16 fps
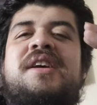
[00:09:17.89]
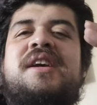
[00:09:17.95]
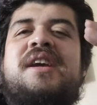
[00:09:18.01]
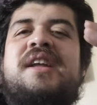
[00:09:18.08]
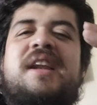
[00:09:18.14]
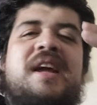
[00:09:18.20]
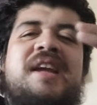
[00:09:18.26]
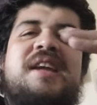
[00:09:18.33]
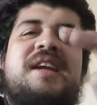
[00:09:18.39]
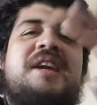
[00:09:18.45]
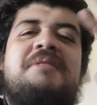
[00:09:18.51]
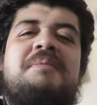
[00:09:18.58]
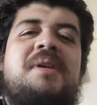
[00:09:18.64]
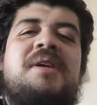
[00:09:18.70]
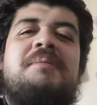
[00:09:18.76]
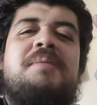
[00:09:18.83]
and like
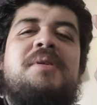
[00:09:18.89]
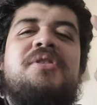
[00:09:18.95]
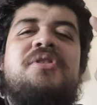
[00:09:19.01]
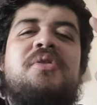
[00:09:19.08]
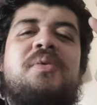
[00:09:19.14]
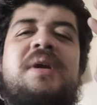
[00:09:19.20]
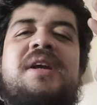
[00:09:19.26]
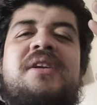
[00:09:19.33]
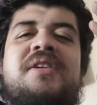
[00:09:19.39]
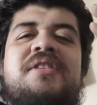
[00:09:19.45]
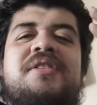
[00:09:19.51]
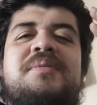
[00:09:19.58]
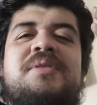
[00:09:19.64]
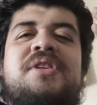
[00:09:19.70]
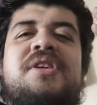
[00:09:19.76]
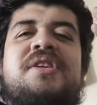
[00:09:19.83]
give me a bunch of weed or
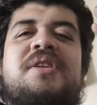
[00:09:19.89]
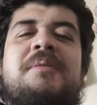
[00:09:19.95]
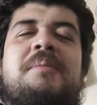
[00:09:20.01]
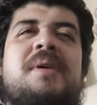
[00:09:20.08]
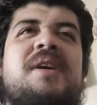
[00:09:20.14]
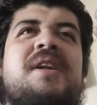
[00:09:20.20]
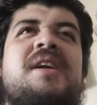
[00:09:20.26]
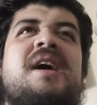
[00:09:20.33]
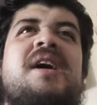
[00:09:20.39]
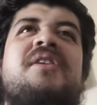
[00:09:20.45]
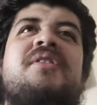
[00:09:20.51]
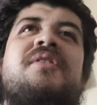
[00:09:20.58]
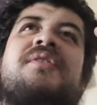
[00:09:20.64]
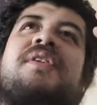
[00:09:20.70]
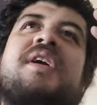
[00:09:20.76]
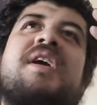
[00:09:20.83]
some shit or money. I
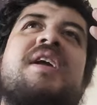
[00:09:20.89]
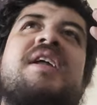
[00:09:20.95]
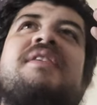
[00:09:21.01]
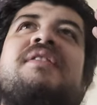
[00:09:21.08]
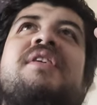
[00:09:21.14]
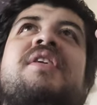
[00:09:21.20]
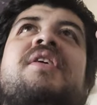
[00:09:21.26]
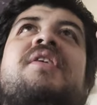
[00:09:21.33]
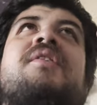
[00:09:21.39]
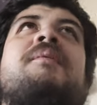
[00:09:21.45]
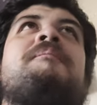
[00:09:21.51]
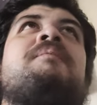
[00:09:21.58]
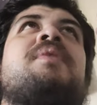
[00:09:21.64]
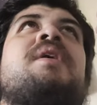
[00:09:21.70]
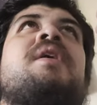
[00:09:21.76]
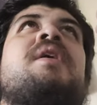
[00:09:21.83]
don't fucking even know.
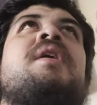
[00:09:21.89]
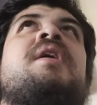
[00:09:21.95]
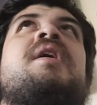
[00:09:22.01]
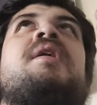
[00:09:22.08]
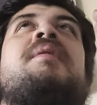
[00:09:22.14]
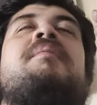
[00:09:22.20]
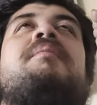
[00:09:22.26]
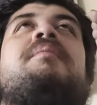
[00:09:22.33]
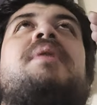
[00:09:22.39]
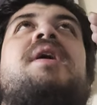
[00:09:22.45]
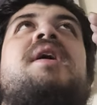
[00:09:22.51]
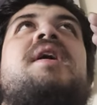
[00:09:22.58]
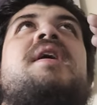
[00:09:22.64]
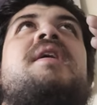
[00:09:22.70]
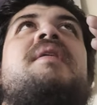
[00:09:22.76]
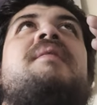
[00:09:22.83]

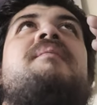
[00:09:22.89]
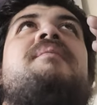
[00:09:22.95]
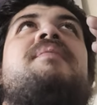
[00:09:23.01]
But